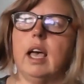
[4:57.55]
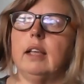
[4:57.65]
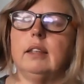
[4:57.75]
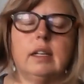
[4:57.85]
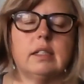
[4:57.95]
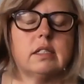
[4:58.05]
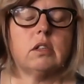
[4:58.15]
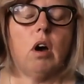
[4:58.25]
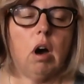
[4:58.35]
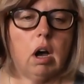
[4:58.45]
#Let's
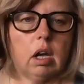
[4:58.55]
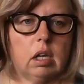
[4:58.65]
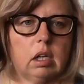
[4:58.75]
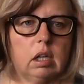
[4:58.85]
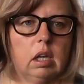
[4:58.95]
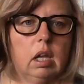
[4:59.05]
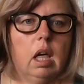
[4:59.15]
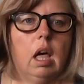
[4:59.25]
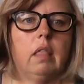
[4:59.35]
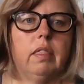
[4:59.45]
Talk.
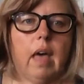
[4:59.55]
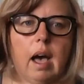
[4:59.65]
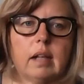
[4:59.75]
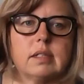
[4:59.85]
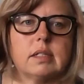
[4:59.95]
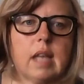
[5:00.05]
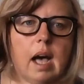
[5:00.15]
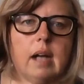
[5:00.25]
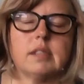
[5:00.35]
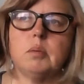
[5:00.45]

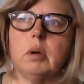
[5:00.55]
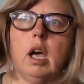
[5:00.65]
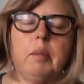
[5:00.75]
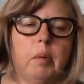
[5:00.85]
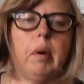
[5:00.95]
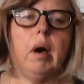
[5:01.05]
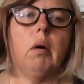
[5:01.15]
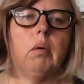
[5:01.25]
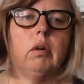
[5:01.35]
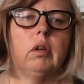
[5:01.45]
That's what I'm
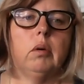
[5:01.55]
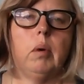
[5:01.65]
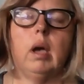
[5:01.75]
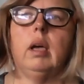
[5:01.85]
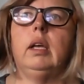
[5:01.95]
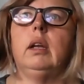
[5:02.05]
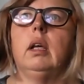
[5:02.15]
about, right?